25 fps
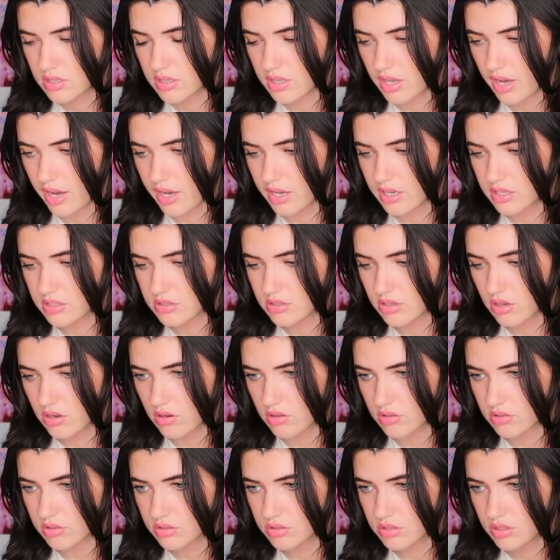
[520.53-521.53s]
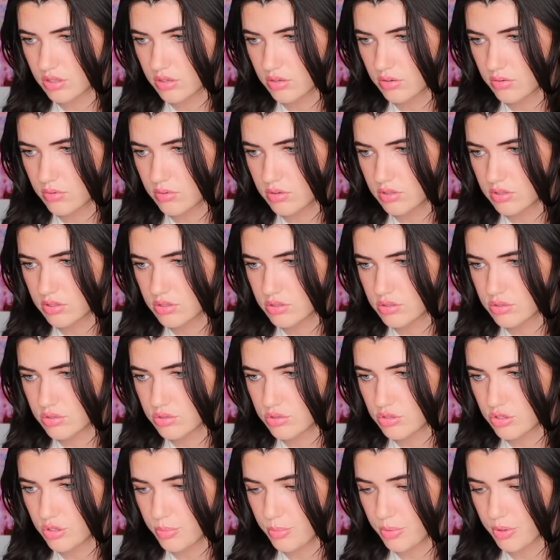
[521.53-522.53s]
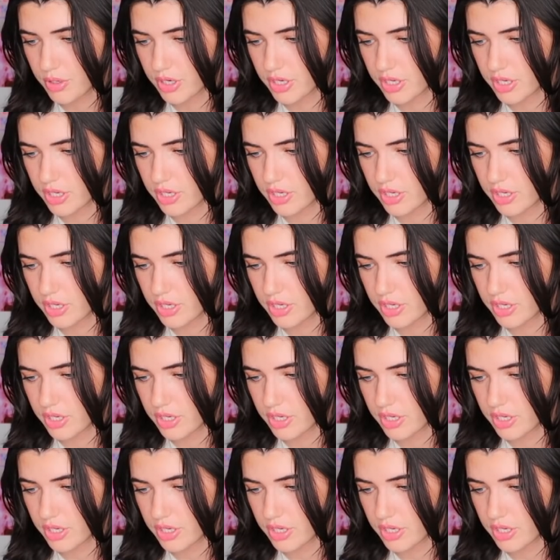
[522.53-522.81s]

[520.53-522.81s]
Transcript: That is also super